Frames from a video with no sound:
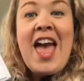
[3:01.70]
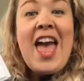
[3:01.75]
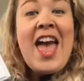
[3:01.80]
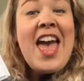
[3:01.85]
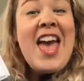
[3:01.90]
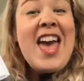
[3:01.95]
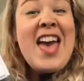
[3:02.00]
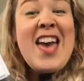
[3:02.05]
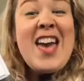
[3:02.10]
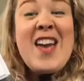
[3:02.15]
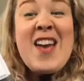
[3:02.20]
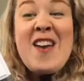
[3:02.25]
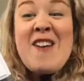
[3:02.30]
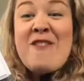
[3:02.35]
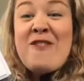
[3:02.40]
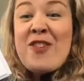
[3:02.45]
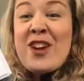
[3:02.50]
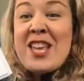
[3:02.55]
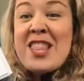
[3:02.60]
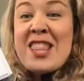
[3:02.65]

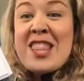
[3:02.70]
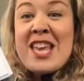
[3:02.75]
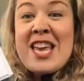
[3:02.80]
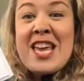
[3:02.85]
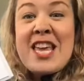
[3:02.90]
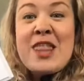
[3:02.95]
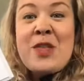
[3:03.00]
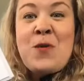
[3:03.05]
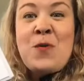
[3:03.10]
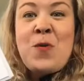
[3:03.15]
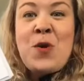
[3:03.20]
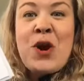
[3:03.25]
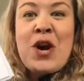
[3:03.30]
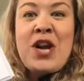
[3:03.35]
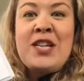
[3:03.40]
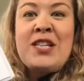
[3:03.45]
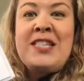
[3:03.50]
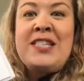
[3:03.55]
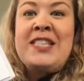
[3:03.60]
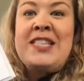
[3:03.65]
Everything the
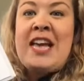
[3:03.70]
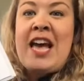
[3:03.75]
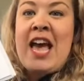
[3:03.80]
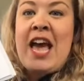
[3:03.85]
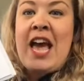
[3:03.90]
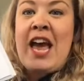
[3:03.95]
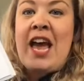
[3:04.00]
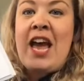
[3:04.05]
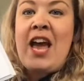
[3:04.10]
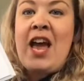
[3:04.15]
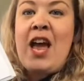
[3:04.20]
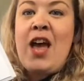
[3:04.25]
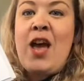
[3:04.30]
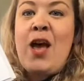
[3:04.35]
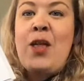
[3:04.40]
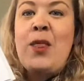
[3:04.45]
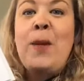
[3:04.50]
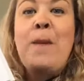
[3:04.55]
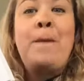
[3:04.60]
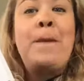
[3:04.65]
words say,
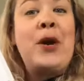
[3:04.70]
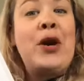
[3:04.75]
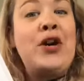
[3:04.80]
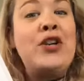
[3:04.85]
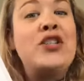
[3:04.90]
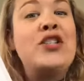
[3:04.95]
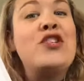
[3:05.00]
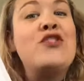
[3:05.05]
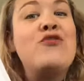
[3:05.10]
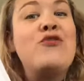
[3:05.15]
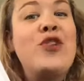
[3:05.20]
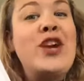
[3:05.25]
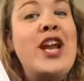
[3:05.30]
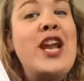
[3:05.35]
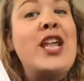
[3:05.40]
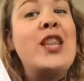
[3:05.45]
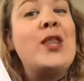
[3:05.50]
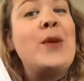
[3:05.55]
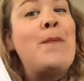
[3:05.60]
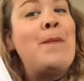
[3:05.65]
the person
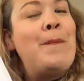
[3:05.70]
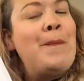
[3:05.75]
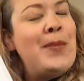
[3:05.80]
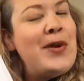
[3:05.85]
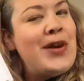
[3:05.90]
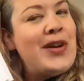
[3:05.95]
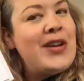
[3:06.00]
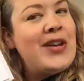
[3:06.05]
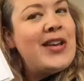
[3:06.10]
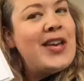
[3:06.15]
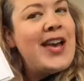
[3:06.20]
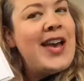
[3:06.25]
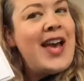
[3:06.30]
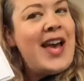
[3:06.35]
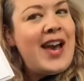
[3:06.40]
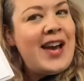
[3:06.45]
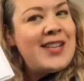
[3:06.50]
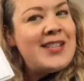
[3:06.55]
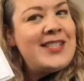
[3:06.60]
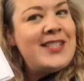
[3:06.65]
reading the book
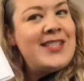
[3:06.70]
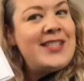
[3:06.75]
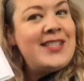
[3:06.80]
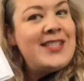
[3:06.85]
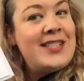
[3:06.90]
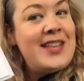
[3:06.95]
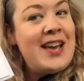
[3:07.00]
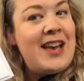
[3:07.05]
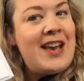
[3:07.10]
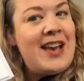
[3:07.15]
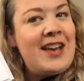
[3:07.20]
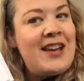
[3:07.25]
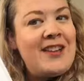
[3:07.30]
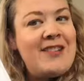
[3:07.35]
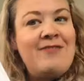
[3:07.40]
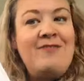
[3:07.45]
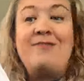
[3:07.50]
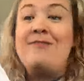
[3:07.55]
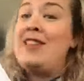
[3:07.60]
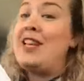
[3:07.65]
has to say.
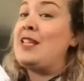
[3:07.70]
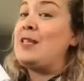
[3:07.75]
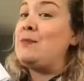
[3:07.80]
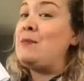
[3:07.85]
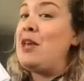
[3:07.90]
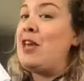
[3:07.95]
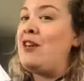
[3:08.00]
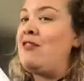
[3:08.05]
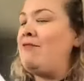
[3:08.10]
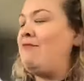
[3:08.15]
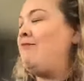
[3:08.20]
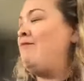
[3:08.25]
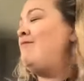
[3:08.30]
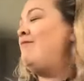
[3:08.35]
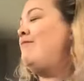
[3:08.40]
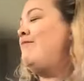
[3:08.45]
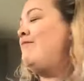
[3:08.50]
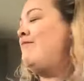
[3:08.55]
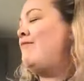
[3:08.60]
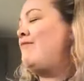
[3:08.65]
That's me.
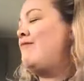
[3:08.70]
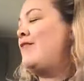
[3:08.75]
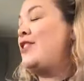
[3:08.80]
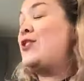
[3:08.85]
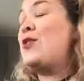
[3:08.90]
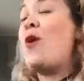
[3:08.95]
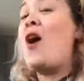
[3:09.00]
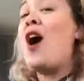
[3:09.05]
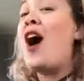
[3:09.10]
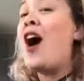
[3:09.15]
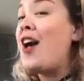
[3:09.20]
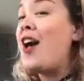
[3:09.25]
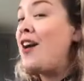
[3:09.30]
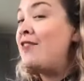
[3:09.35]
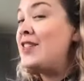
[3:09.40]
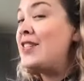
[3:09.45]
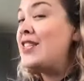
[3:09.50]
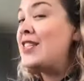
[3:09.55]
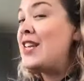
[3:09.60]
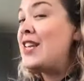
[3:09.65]
So I have
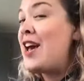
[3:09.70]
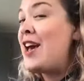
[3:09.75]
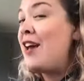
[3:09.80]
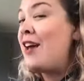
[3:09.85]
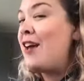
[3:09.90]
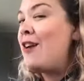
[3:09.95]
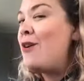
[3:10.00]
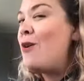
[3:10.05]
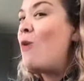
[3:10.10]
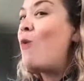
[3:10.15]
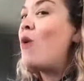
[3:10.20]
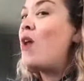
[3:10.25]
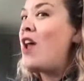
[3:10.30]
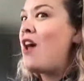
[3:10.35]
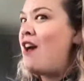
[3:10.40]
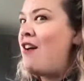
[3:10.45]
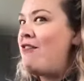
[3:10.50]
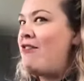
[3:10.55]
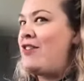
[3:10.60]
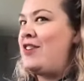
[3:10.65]
to say
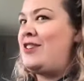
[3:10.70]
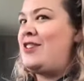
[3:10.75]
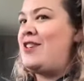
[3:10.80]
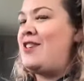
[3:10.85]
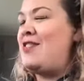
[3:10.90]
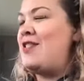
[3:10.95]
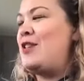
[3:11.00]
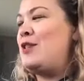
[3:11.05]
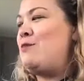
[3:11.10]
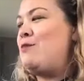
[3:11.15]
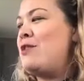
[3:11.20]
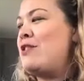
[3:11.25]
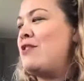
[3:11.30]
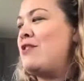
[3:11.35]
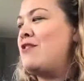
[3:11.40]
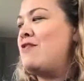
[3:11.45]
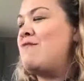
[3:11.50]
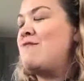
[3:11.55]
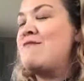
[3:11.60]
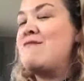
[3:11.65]
whatever is in this
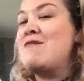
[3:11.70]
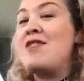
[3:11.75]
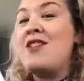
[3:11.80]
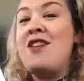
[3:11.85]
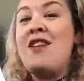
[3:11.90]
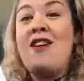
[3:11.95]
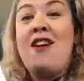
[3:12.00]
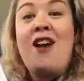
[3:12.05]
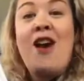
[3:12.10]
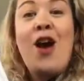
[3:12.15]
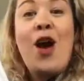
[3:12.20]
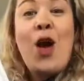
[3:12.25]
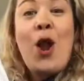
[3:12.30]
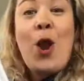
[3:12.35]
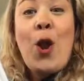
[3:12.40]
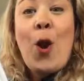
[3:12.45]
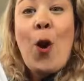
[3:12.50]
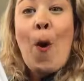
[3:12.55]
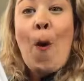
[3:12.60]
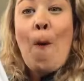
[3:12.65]
book,
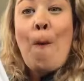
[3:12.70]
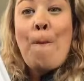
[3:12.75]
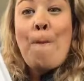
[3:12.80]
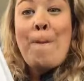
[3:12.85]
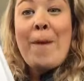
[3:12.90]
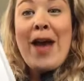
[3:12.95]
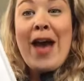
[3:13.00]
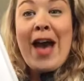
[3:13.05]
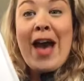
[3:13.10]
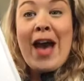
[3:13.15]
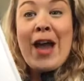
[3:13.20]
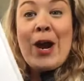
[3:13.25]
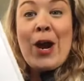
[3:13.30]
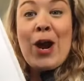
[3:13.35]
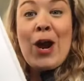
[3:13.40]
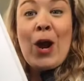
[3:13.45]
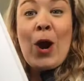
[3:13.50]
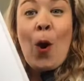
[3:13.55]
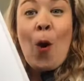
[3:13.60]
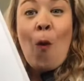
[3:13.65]
no
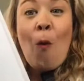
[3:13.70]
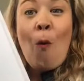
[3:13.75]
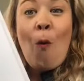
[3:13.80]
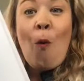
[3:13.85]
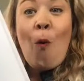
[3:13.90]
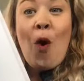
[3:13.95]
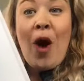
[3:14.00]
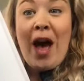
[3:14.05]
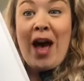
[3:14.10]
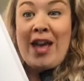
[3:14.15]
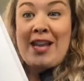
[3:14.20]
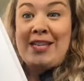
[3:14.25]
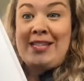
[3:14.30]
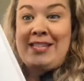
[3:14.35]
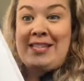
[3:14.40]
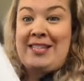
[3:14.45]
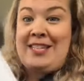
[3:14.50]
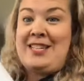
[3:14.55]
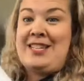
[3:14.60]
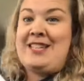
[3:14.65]
matter
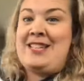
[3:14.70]
what.